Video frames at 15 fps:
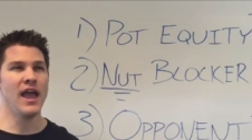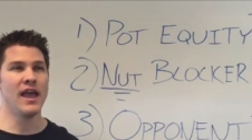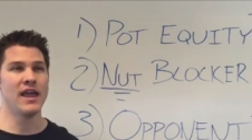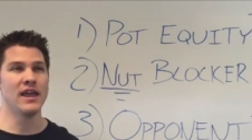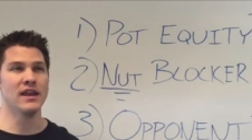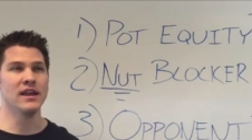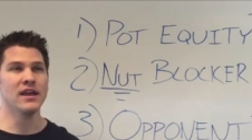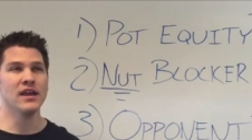
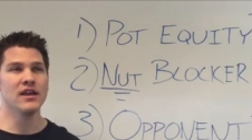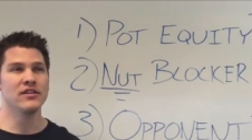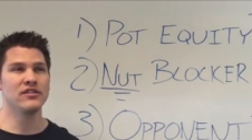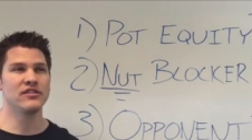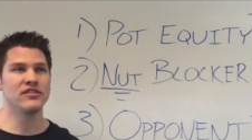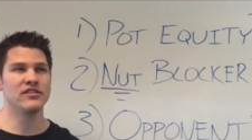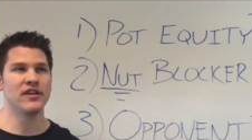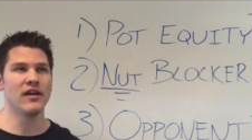eight,
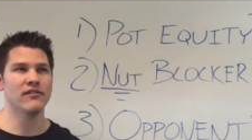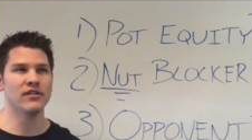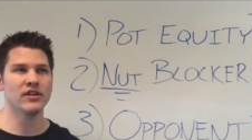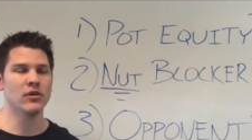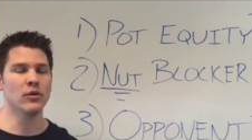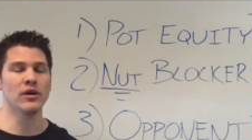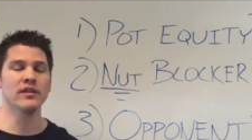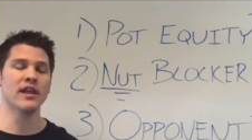
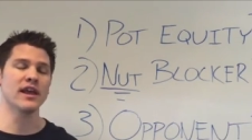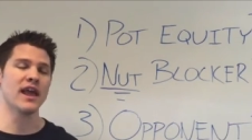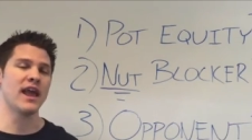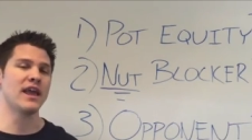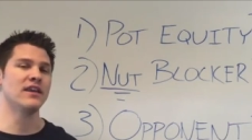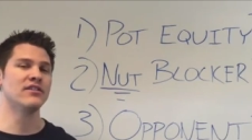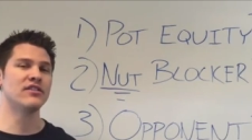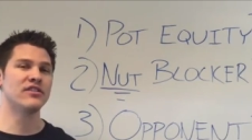seven, or like
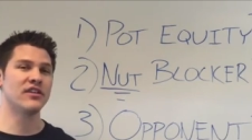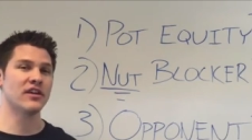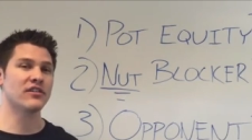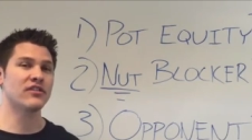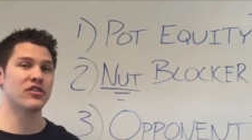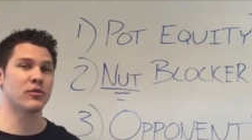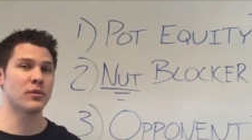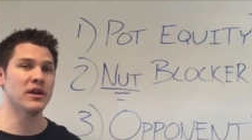eight six
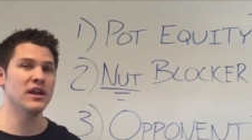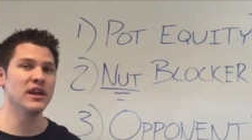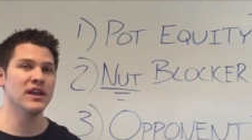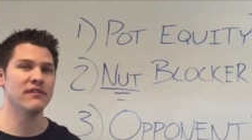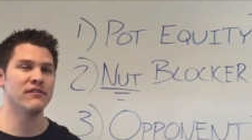three.